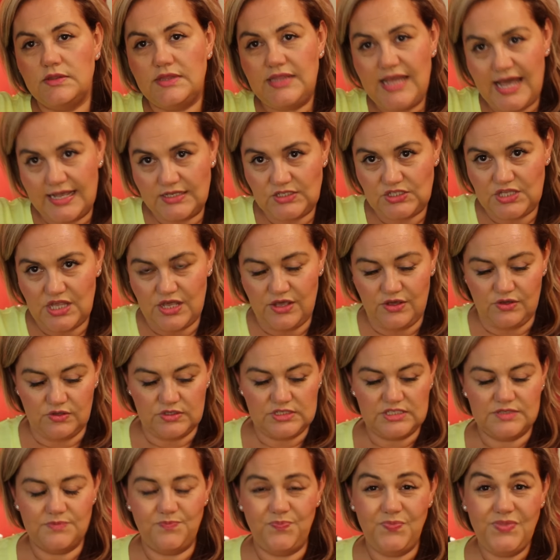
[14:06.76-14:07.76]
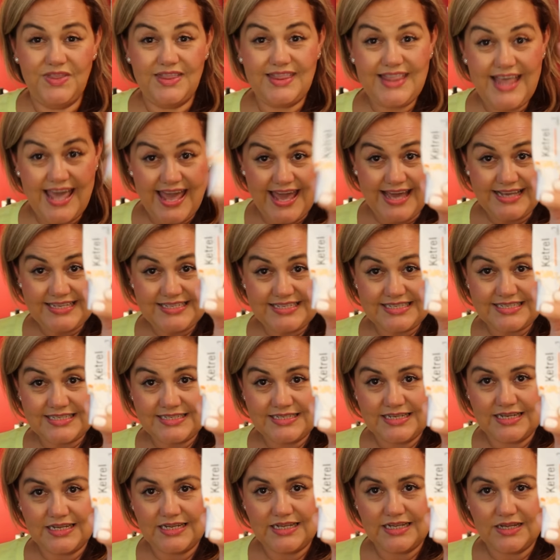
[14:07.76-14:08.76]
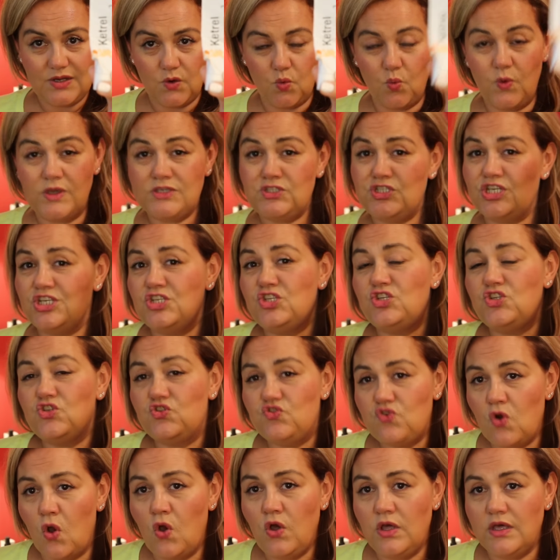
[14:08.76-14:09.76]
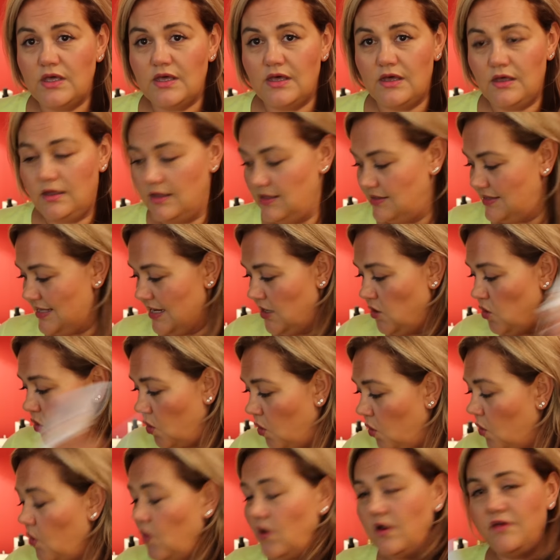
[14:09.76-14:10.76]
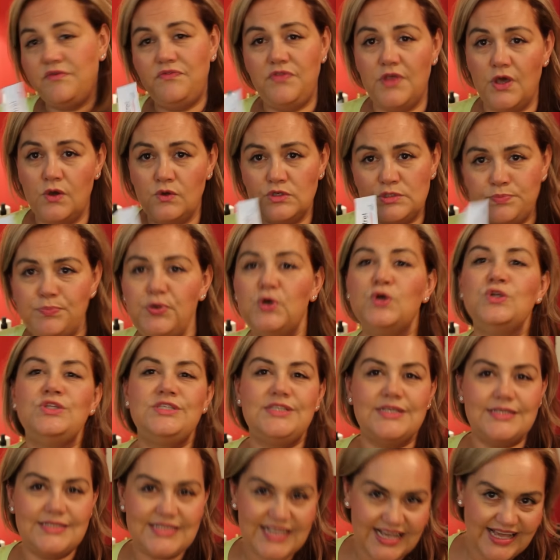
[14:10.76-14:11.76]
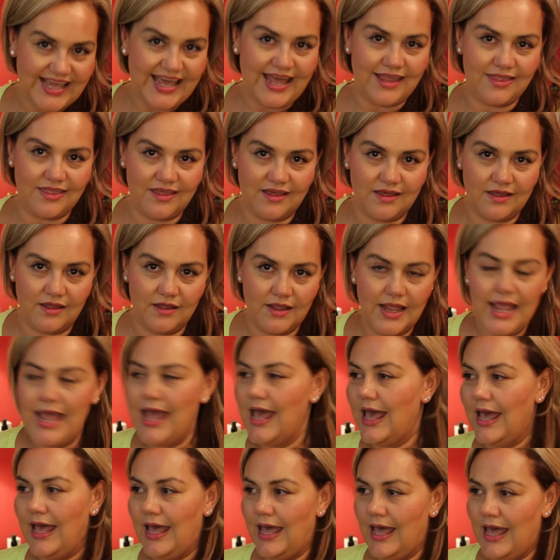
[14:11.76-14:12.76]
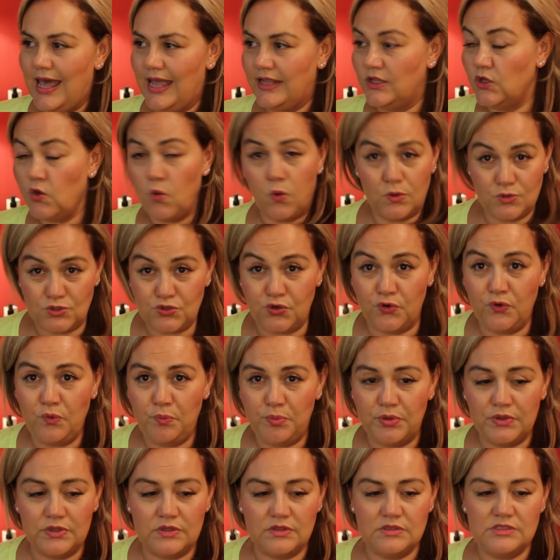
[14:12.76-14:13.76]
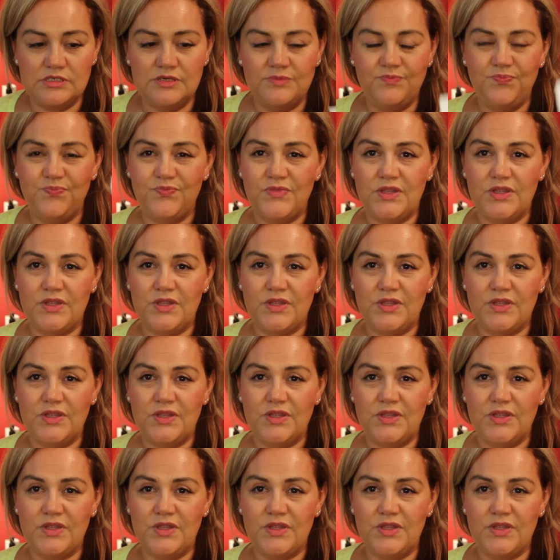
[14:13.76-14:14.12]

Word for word: That's those. This, which is stronger than all of those put together and quadrupled,